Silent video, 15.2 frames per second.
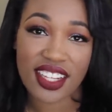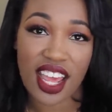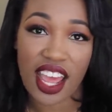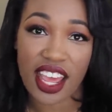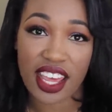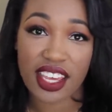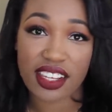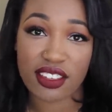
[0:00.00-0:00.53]

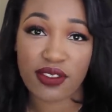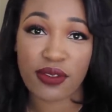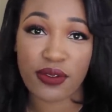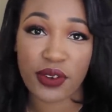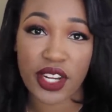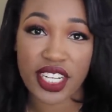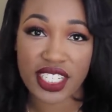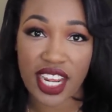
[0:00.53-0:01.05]
I
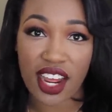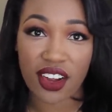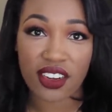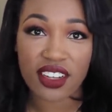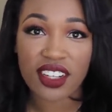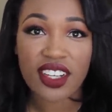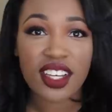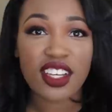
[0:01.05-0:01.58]
freaked
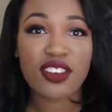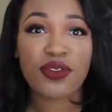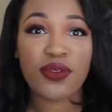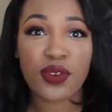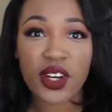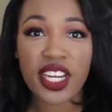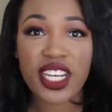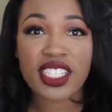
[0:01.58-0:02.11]
out
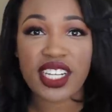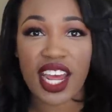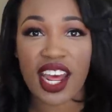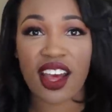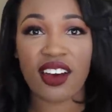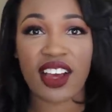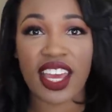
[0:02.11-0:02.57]
freaked out.